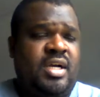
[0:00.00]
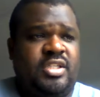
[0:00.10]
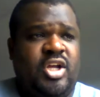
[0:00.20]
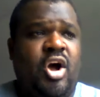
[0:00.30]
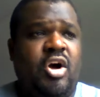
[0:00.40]

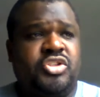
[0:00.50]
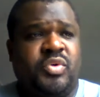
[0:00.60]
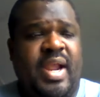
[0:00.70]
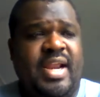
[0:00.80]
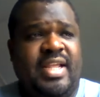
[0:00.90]
Dog
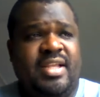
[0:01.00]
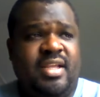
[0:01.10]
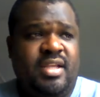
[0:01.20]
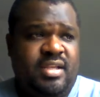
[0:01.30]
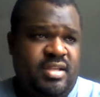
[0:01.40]
Training
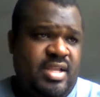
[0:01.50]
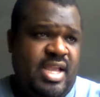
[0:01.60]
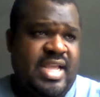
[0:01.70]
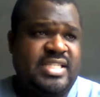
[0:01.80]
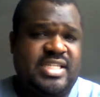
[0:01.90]

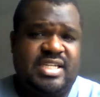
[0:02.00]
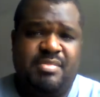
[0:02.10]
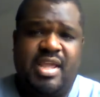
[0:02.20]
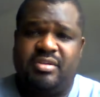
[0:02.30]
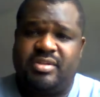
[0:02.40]
at
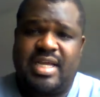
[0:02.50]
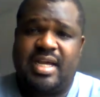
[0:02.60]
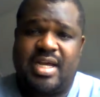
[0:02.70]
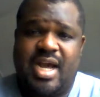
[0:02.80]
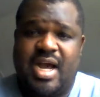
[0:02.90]

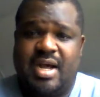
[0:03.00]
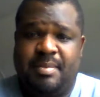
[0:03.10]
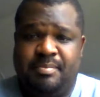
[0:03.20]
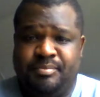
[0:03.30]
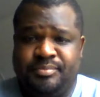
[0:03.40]
gmail.com